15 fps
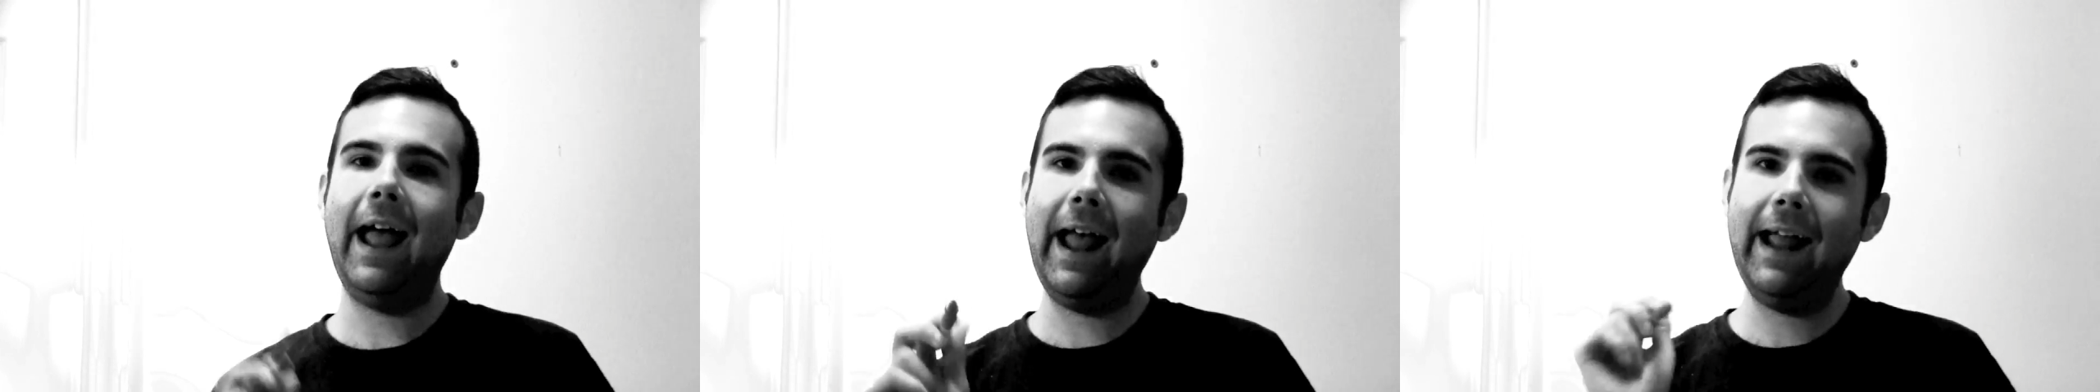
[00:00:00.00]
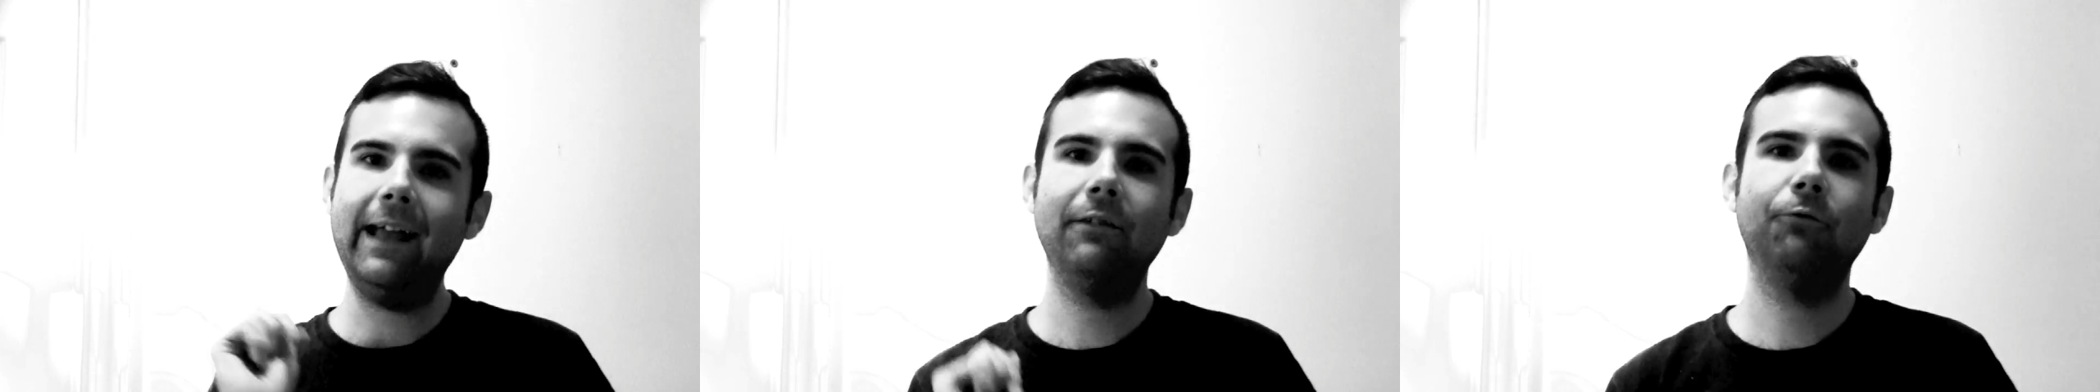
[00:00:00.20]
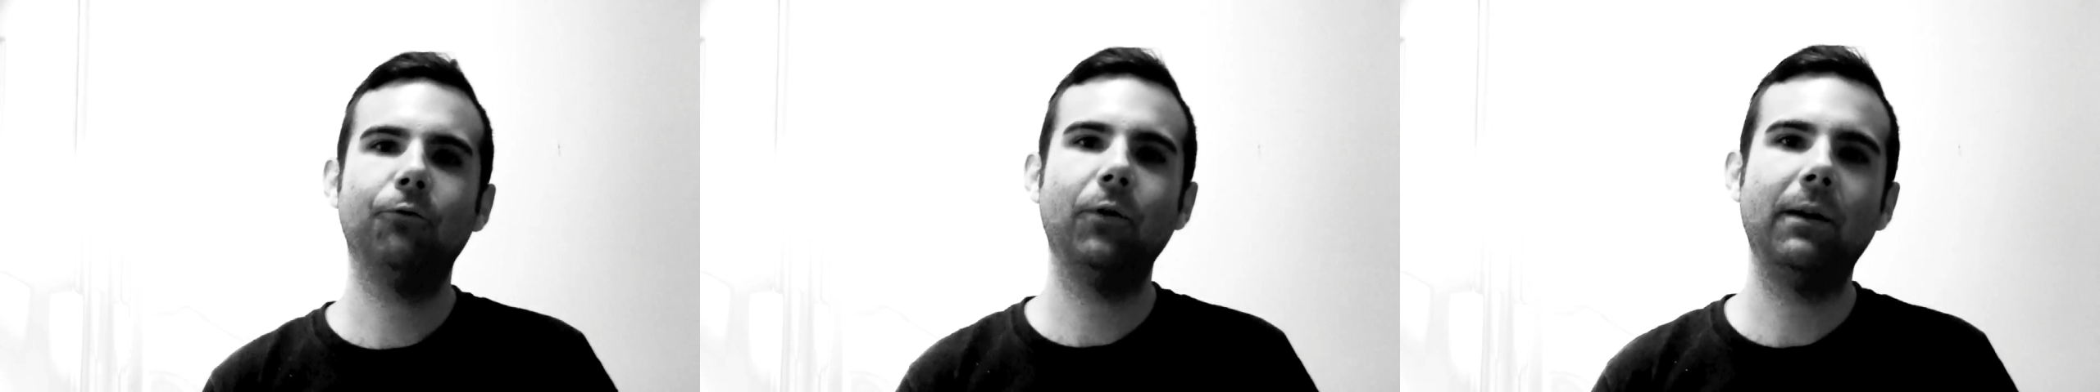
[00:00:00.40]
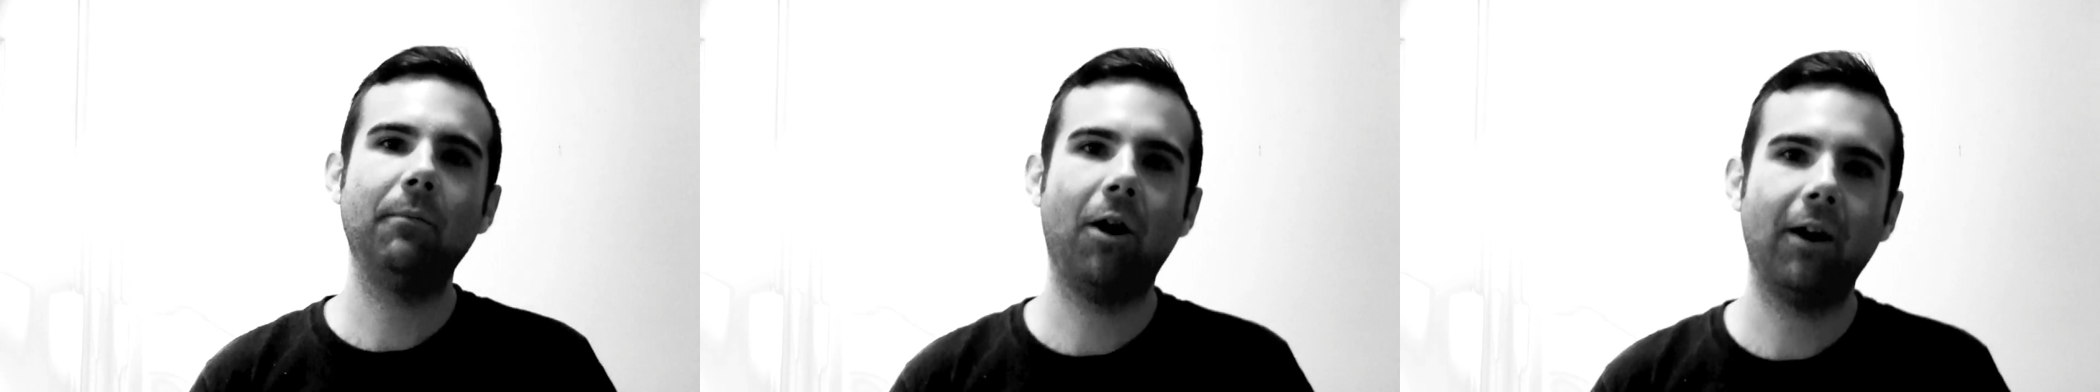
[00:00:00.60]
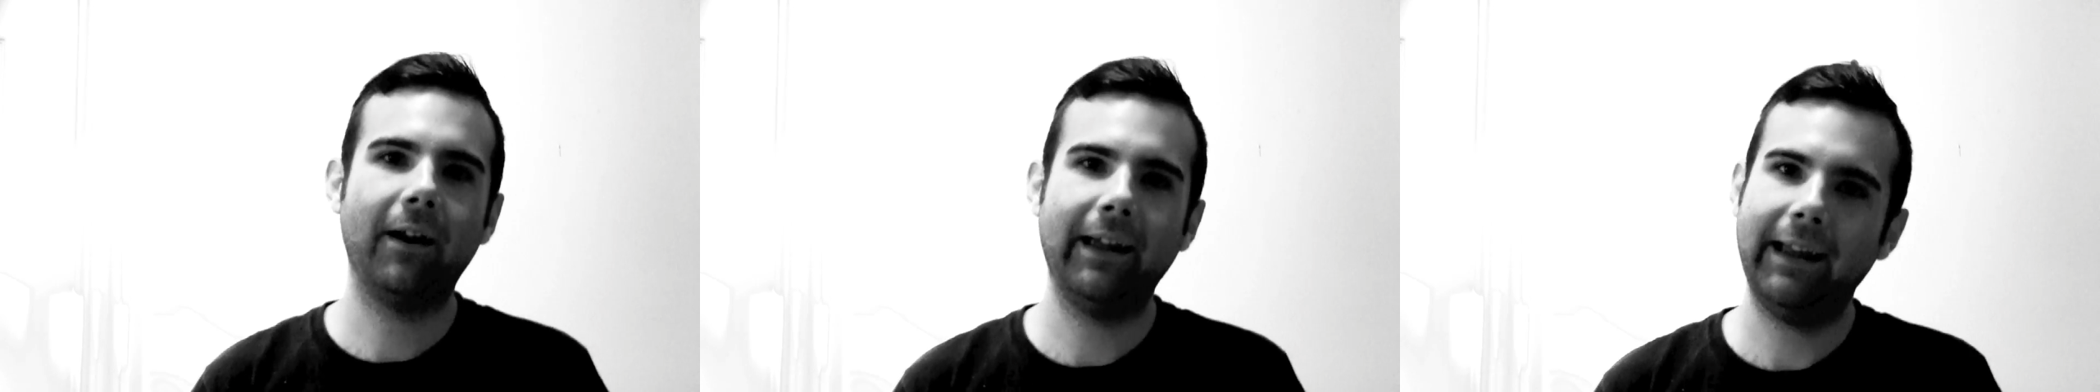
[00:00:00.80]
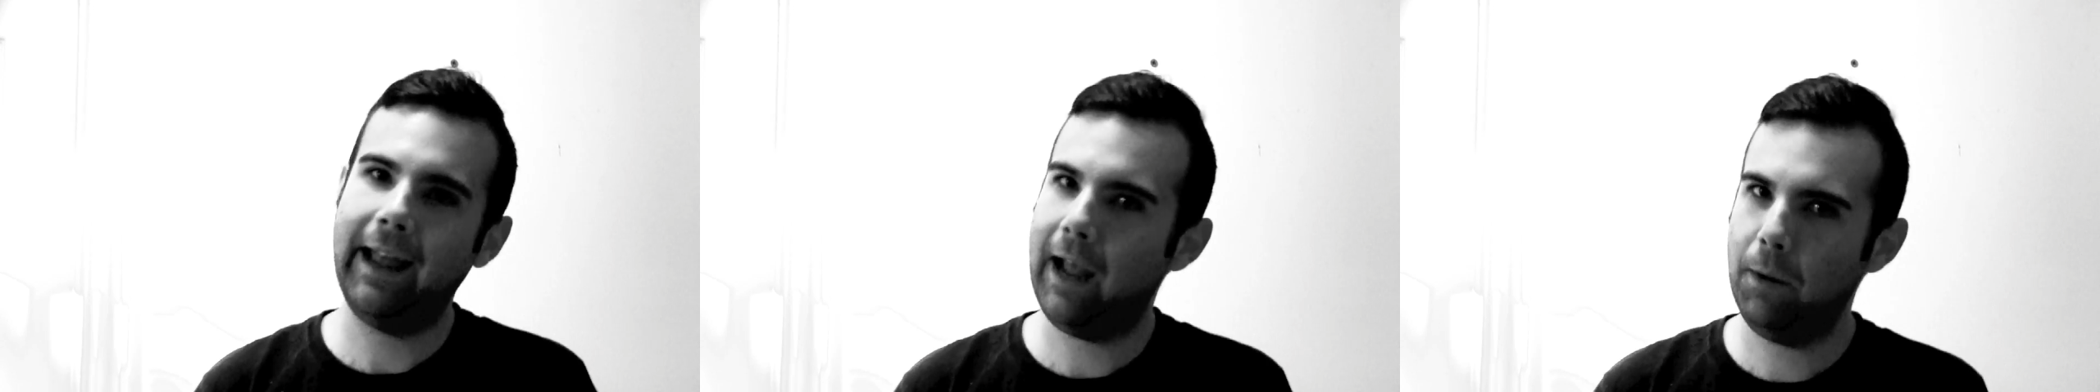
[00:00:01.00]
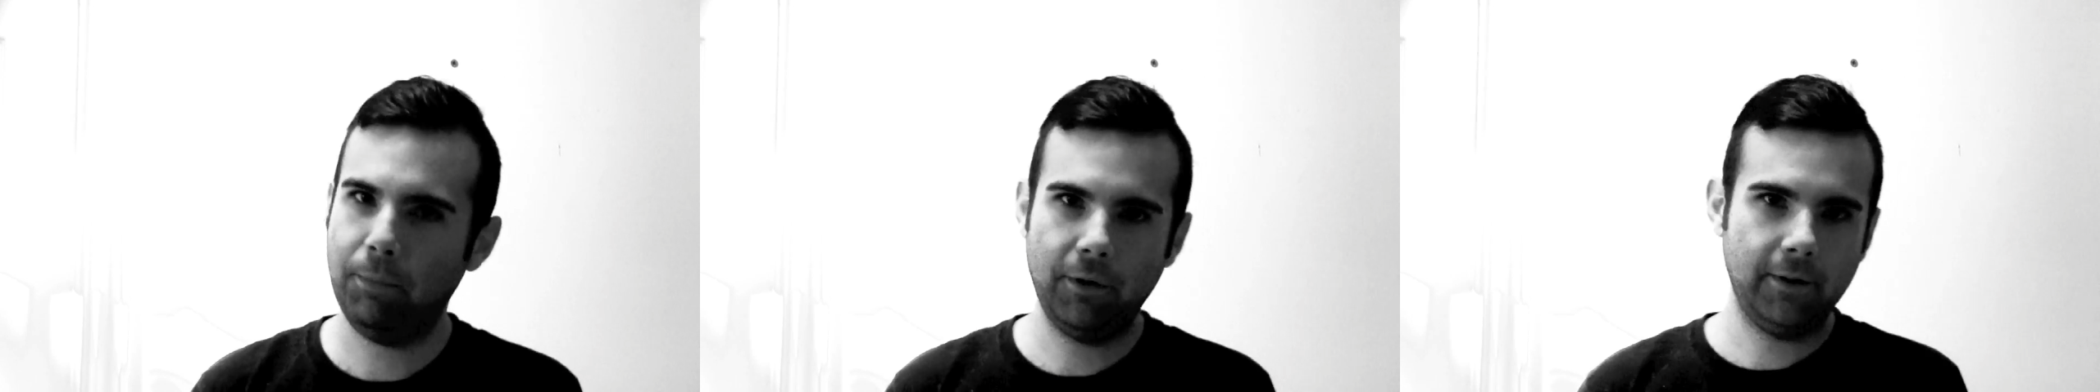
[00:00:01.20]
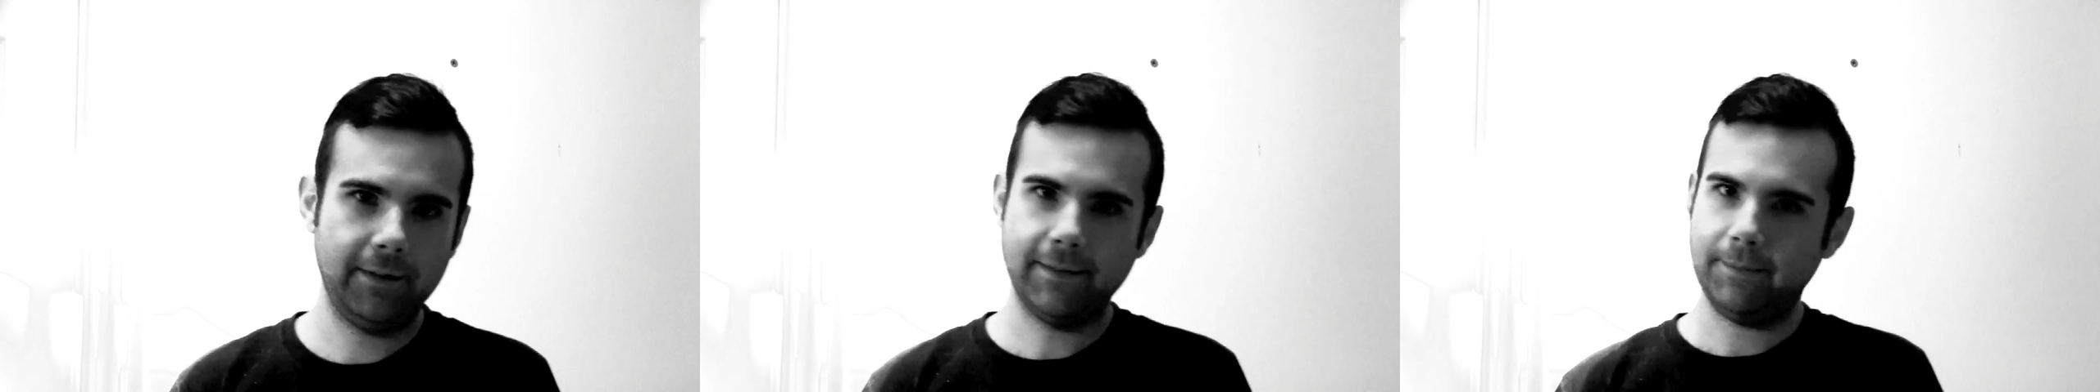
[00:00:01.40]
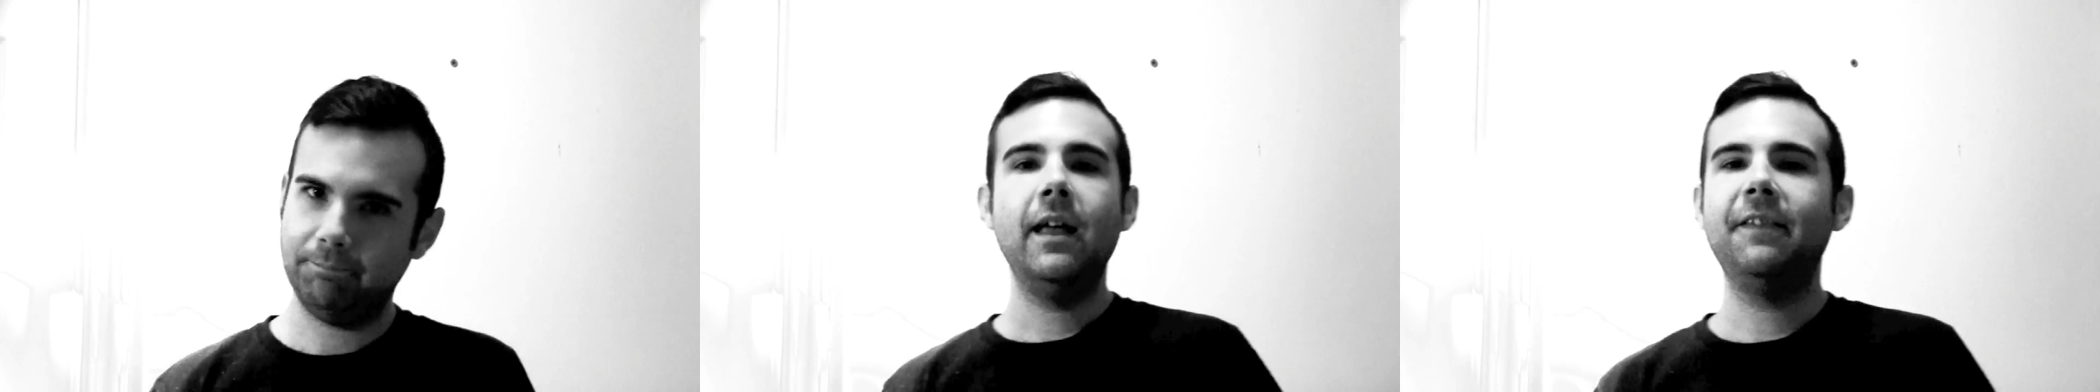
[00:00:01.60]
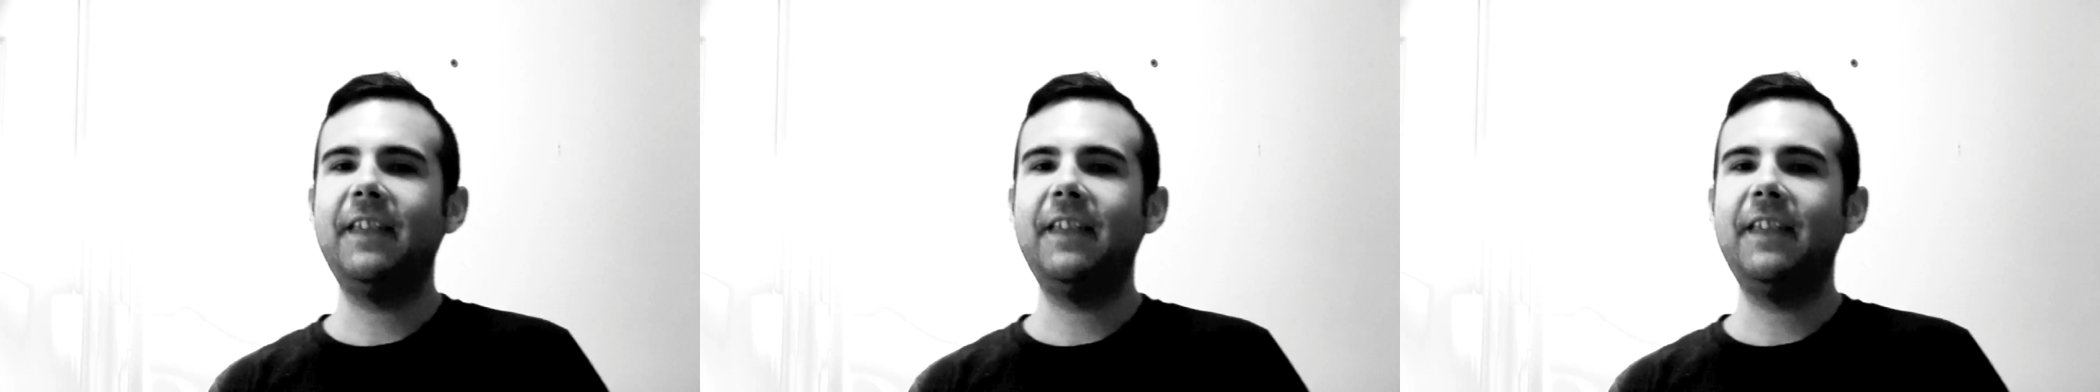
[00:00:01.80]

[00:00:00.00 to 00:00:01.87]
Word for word: and free market capitalism.